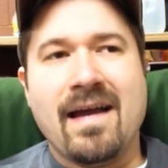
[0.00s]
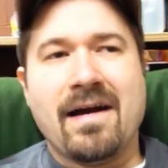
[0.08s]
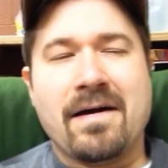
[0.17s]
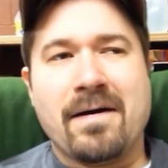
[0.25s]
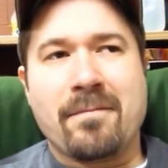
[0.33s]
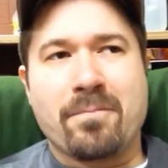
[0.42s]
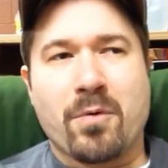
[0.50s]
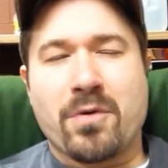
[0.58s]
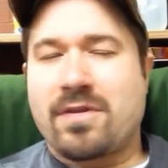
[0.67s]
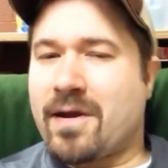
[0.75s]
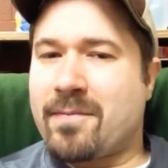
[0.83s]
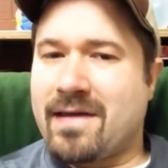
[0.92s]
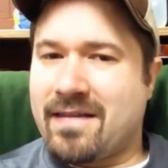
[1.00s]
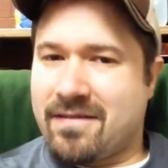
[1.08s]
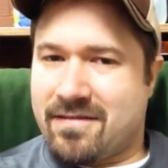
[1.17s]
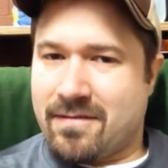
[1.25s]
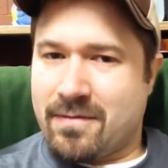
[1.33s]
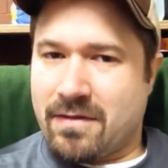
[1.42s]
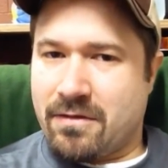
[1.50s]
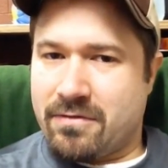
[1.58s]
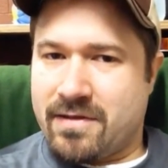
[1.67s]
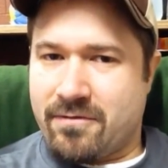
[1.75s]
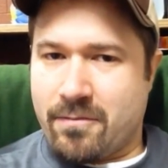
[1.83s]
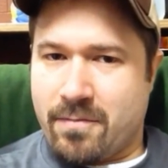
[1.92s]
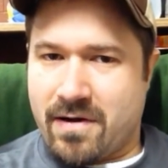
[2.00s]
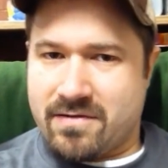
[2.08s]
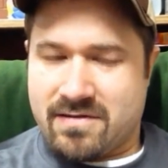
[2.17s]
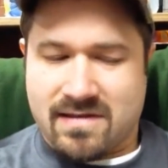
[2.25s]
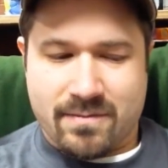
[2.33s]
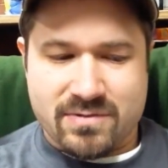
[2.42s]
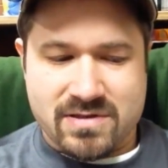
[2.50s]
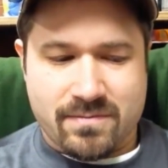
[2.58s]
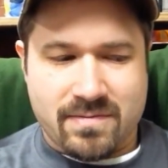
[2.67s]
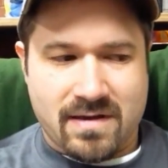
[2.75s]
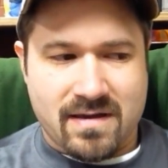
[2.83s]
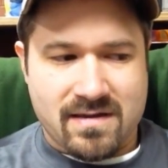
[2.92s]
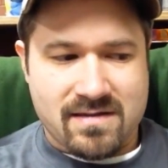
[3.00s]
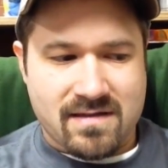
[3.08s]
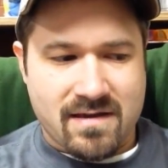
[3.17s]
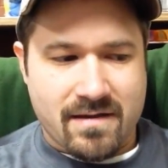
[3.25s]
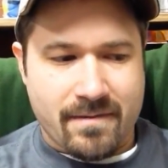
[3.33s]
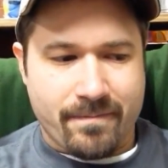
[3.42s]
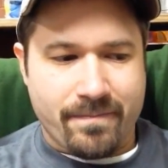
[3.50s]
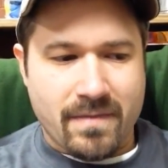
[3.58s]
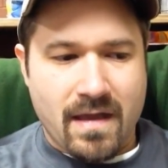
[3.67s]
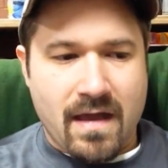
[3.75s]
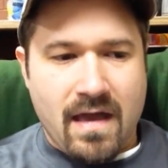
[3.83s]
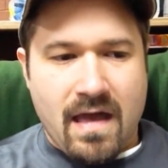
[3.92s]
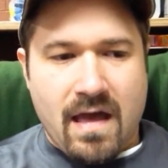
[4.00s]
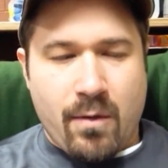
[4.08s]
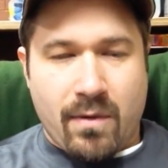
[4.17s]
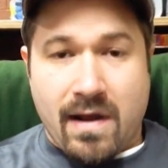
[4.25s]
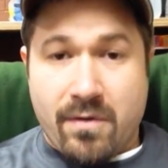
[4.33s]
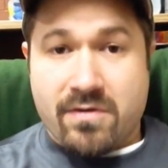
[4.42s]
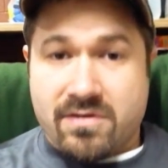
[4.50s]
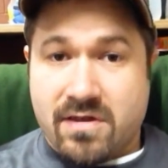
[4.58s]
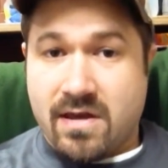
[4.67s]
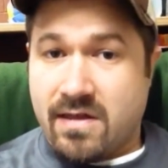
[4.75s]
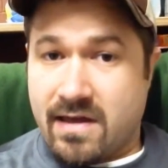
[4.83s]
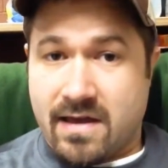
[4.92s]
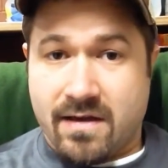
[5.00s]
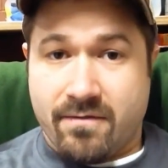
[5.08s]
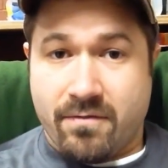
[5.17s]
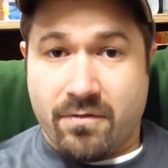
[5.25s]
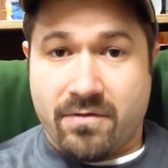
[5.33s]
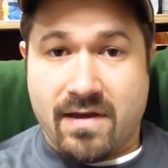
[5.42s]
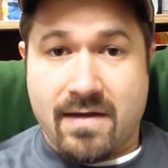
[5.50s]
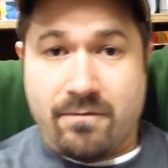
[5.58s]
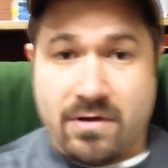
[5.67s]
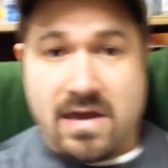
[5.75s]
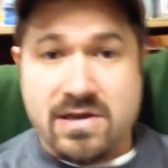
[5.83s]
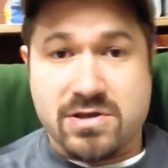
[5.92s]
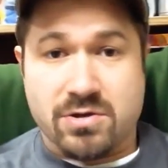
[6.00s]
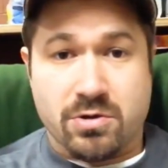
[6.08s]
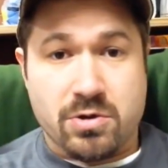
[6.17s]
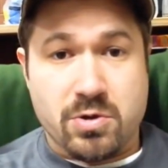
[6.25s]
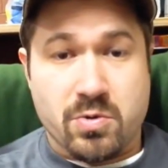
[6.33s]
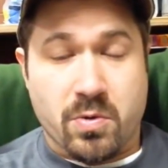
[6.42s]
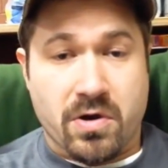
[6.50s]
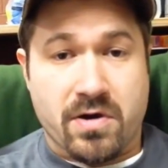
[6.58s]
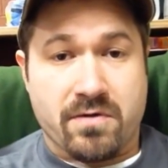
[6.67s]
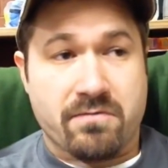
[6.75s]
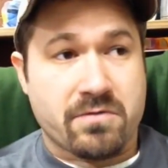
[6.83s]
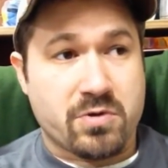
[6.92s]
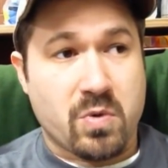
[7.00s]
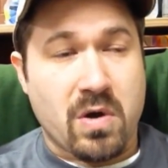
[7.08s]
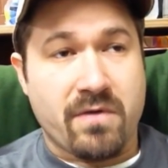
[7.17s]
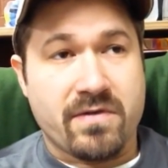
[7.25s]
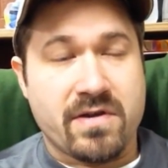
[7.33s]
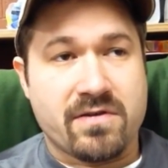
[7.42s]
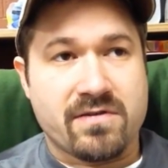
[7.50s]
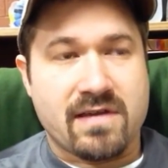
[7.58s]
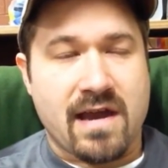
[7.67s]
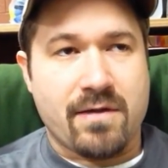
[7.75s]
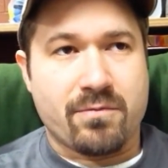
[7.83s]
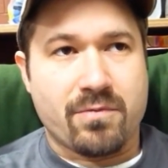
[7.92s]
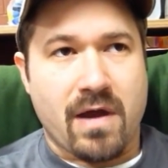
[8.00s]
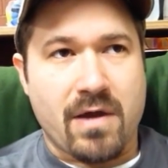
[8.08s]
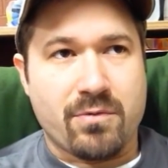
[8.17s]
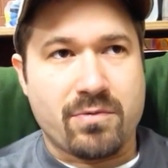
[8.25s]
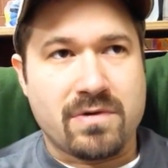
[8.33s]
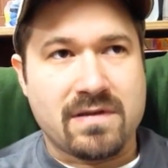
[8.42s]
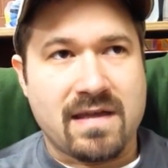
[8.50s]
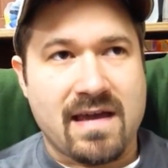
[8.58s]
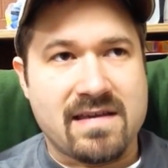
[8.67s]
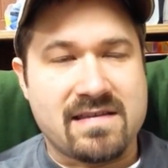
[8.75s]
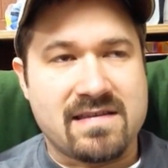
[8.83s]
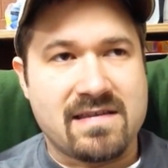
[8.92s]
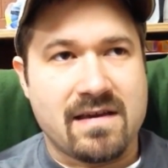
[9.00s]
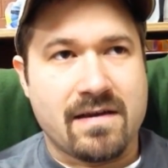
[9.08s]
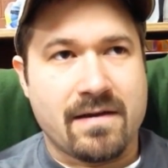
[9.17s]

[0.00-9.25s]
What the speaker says: But we talk about something a little different part of discipleship because when I was like a full-time vocational youth worker for 12 years, I realized